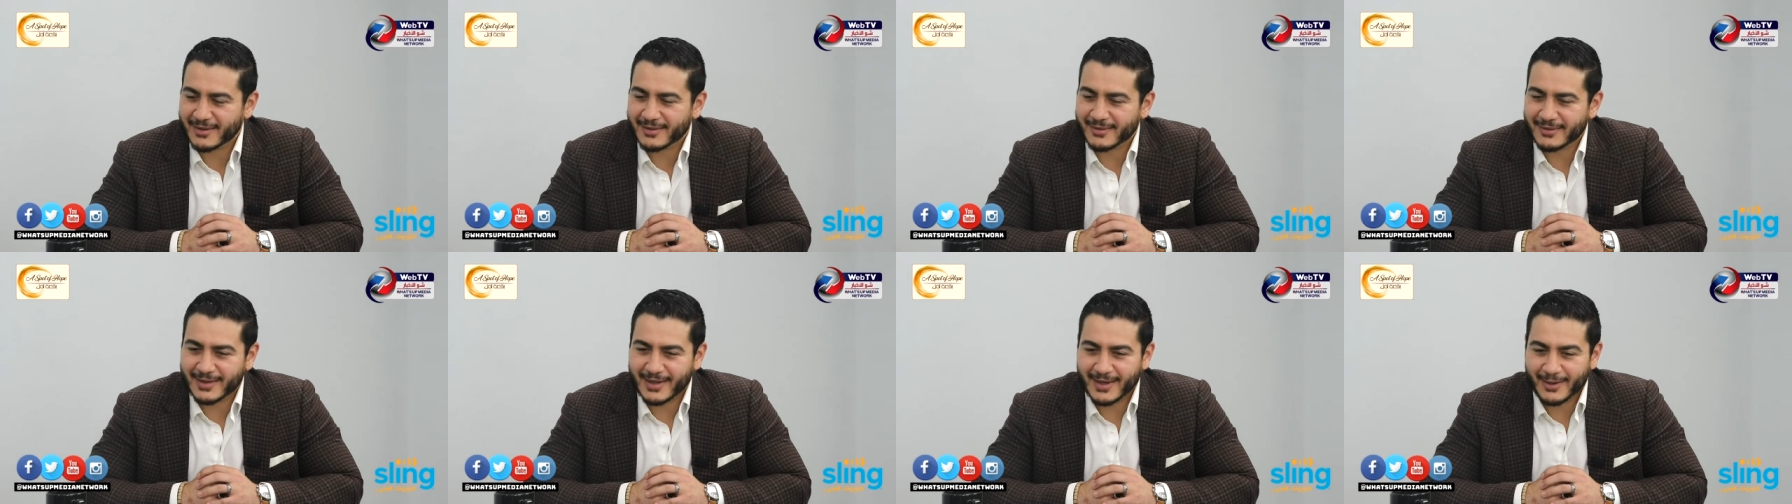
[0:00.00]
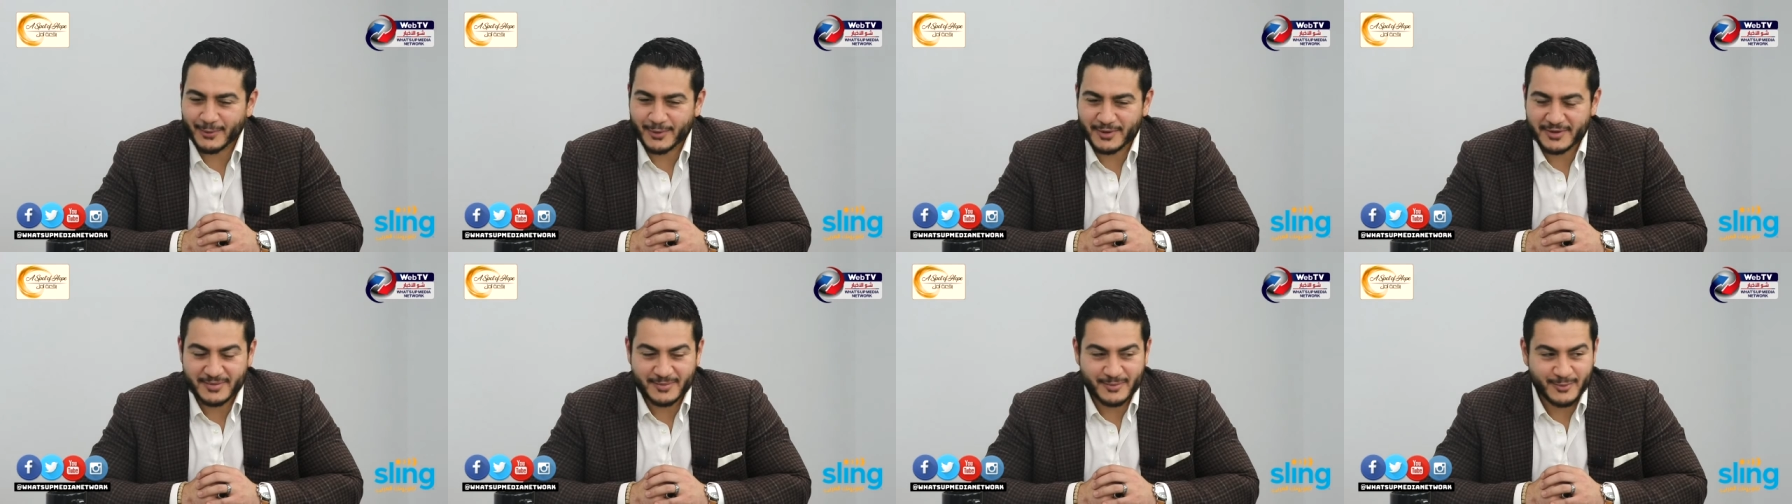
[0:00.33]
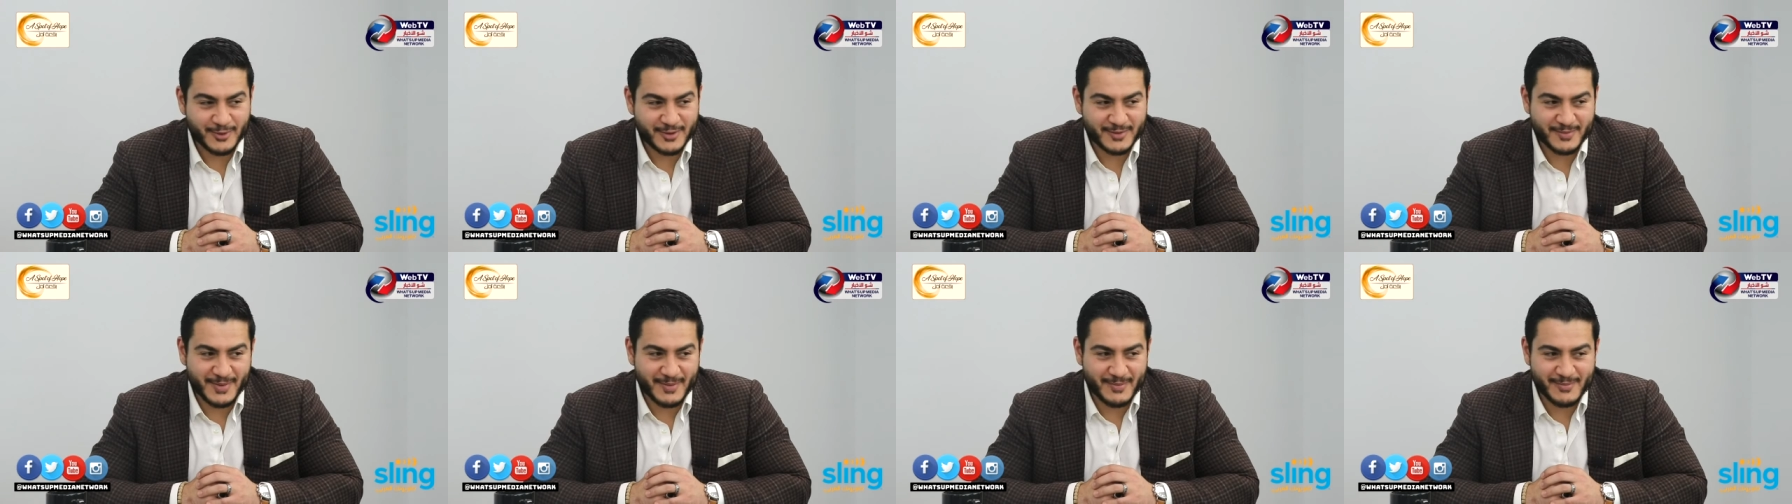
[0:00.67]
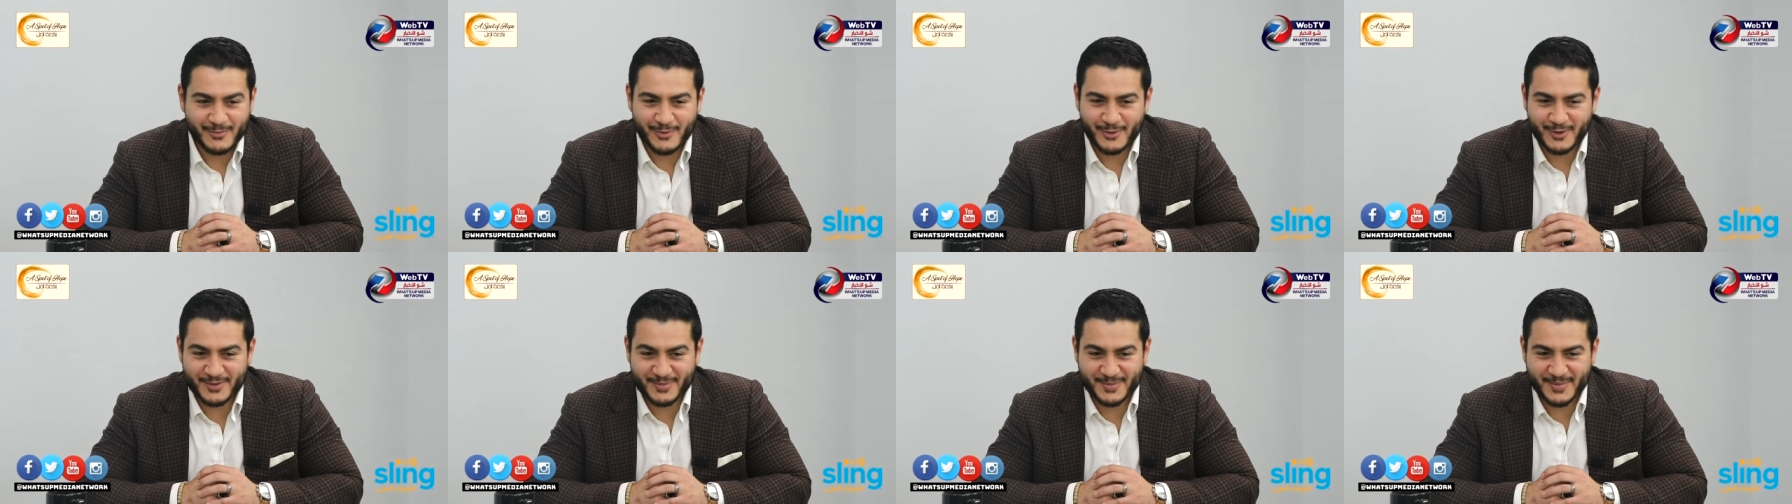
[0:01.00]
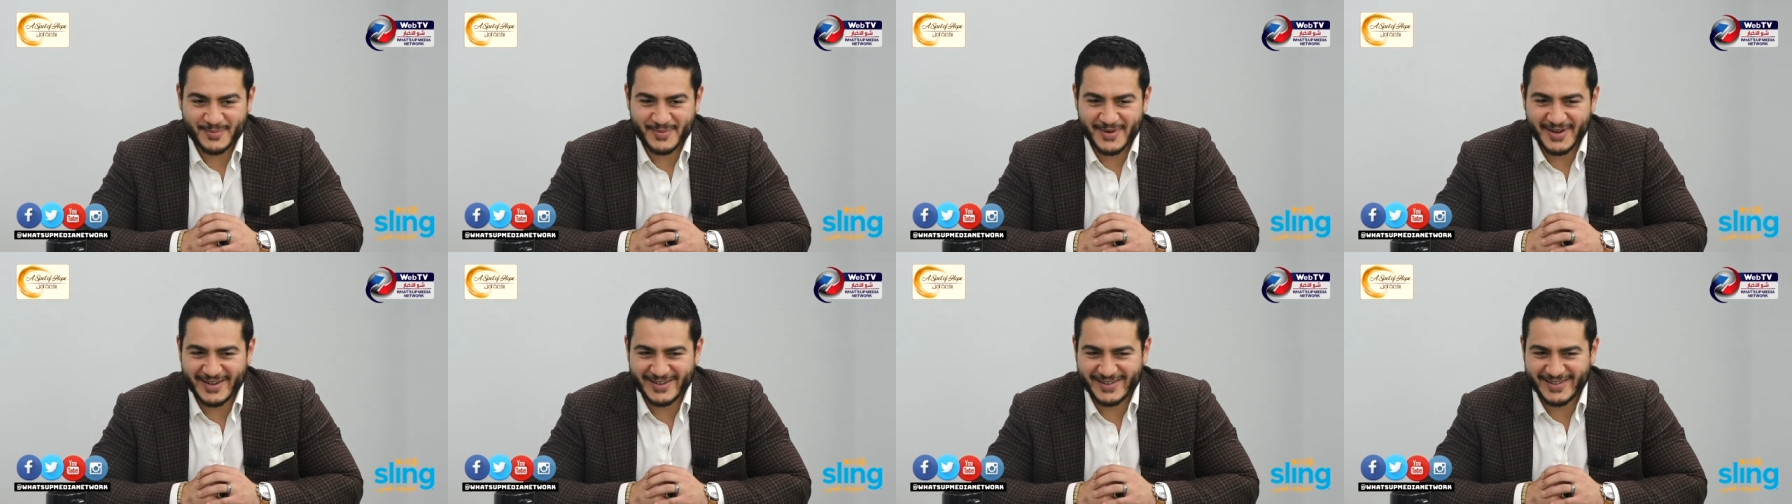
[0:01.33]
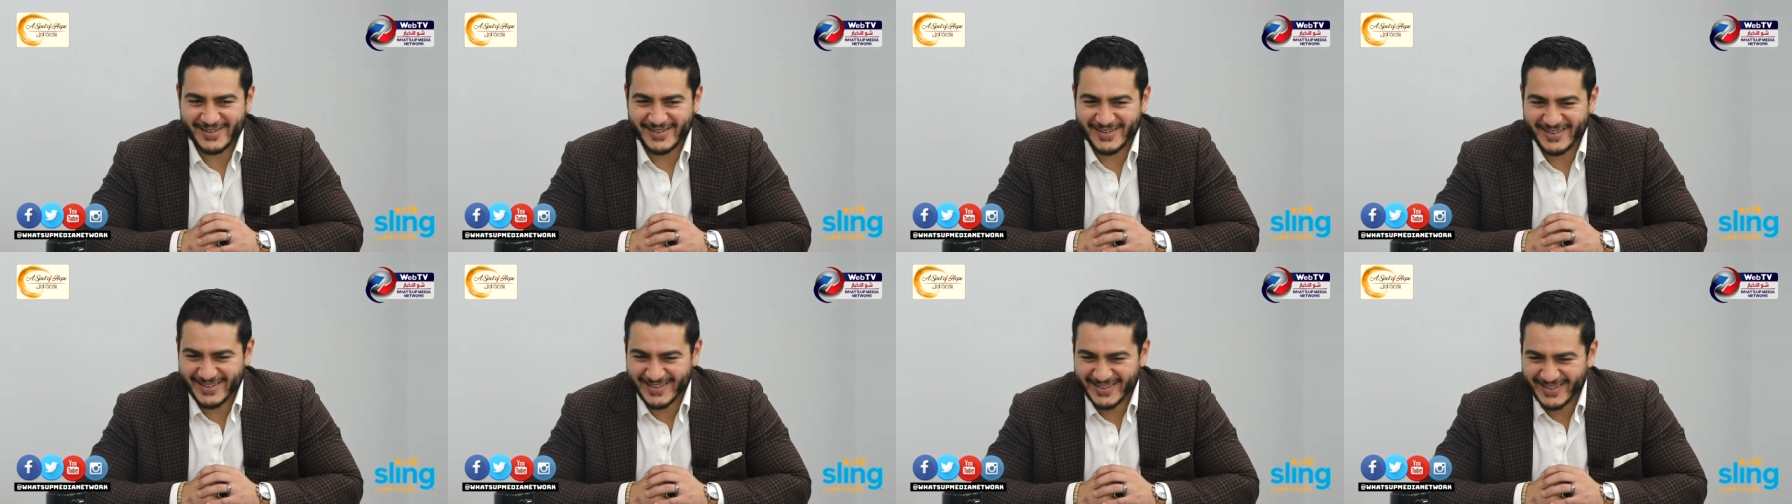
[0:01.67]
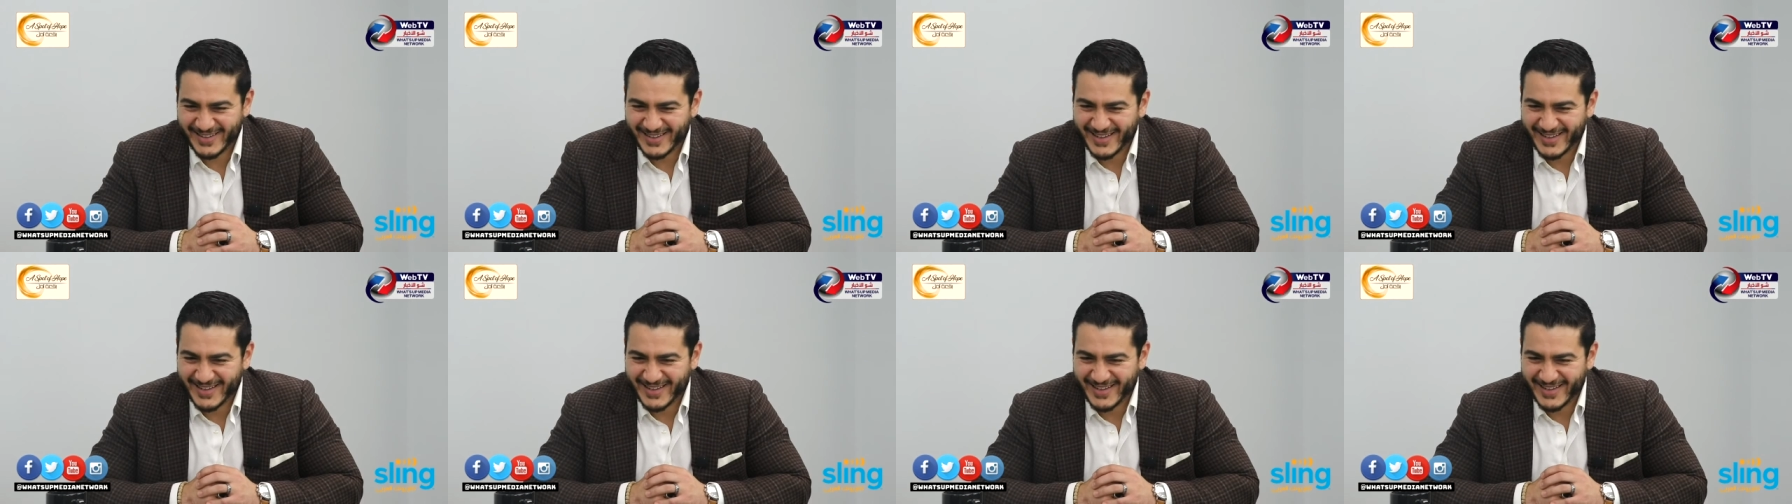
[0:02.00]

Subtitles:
oh God, where's my bodyguard?